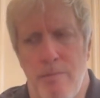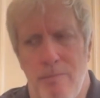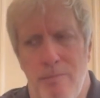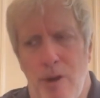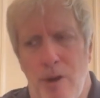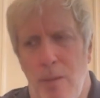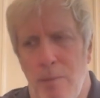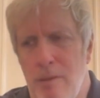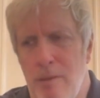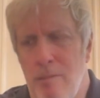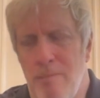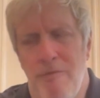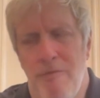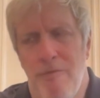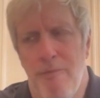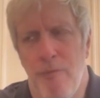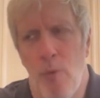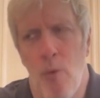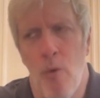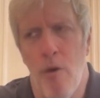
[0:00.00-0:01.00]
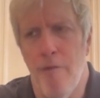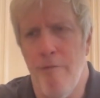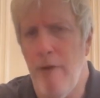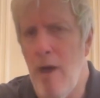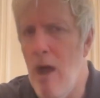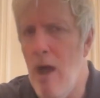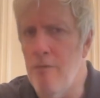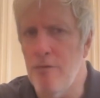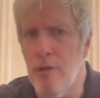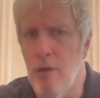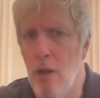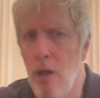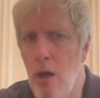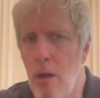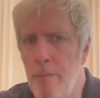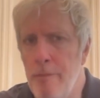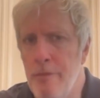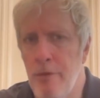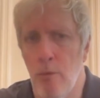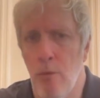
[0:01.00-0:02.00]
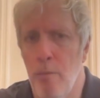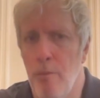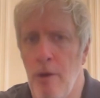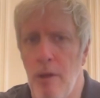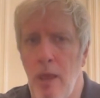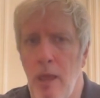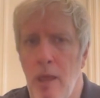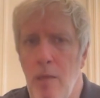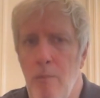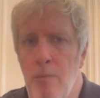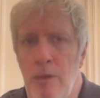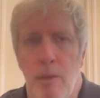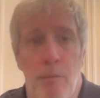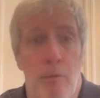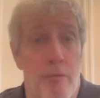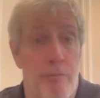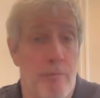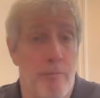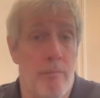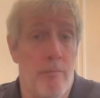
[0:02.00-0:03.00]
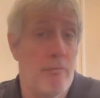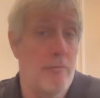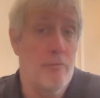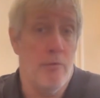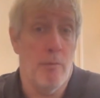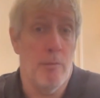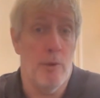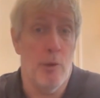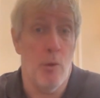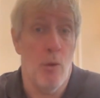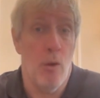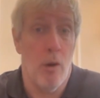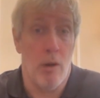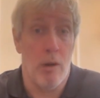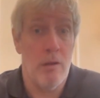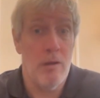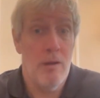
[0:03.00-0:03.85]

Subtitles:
probably four or five clubs that were bringing in people from New York,